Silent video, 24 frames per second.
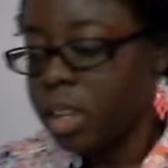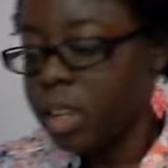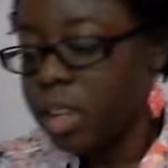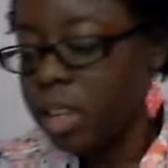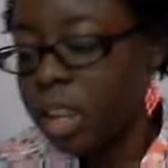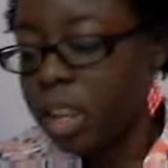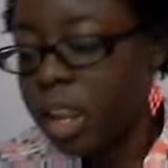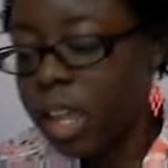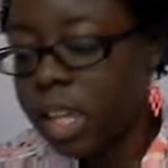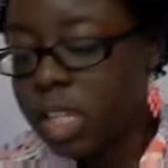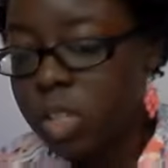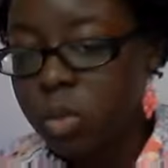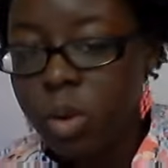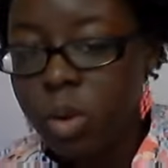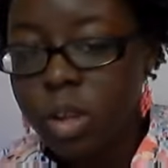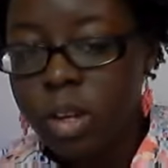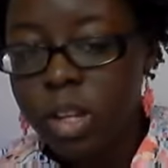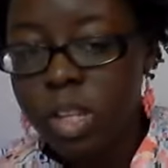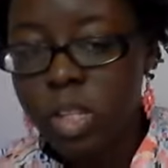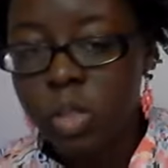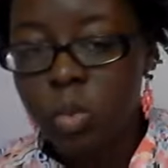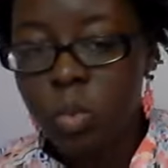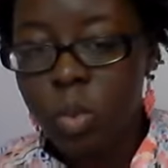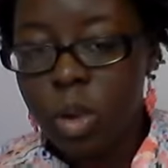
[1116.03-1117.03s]
The next one
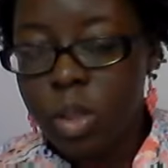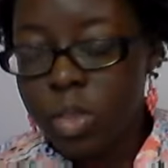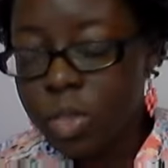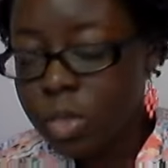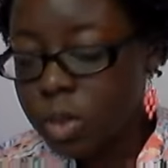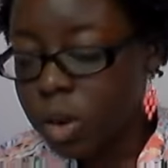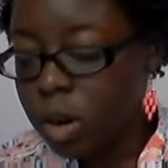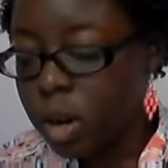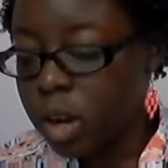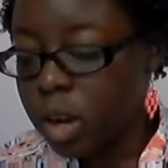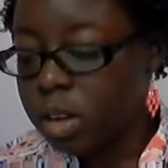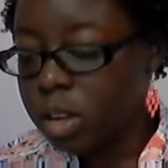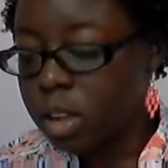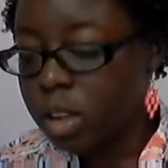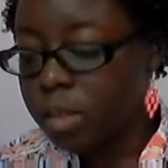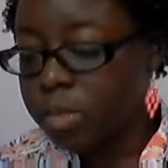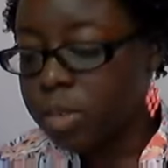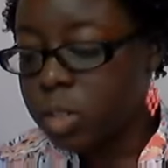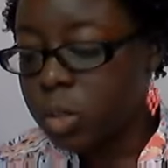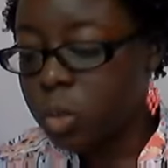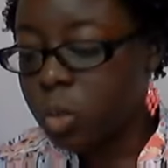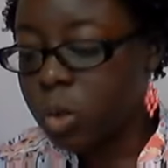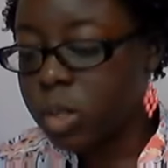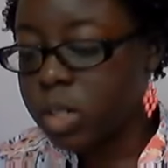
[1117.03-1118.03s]
is 1/3
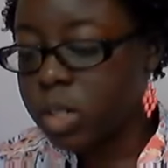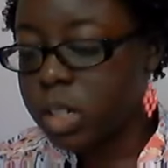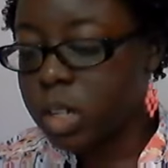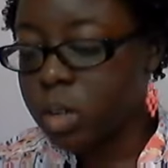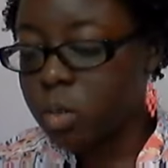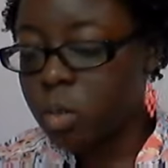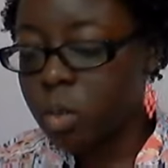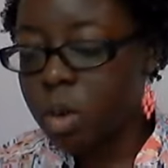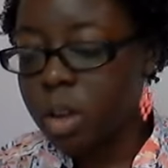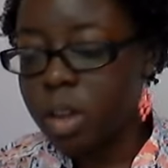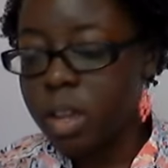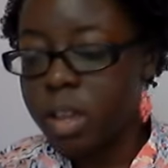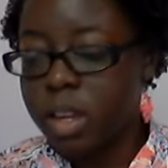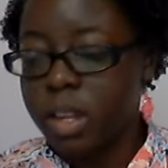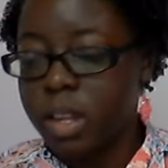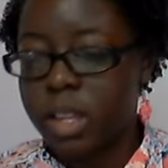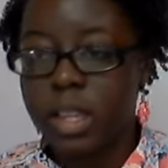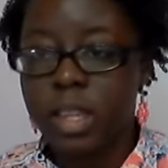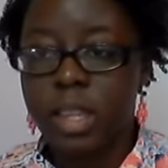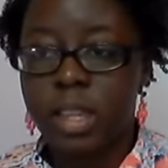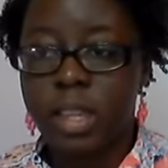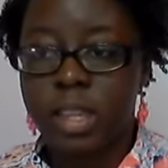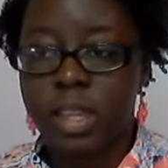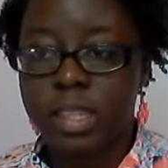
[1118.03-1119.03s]
of 21
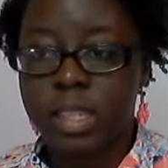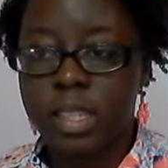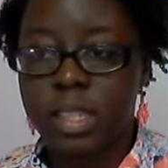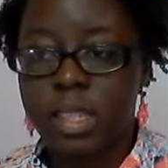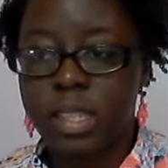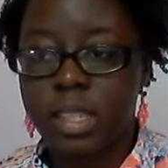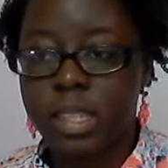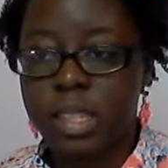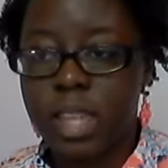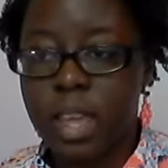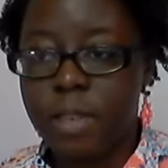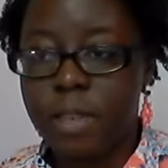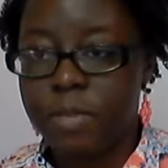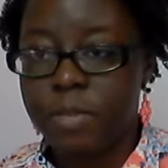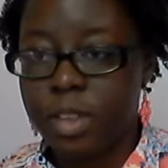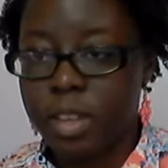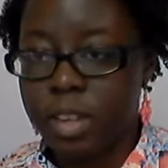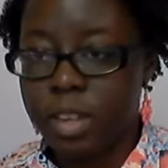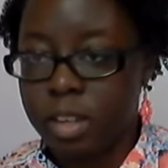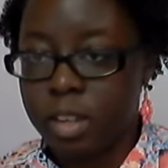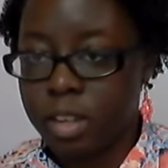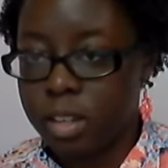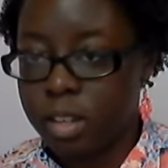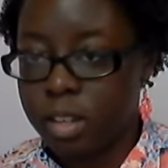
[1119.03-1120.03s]
is 7.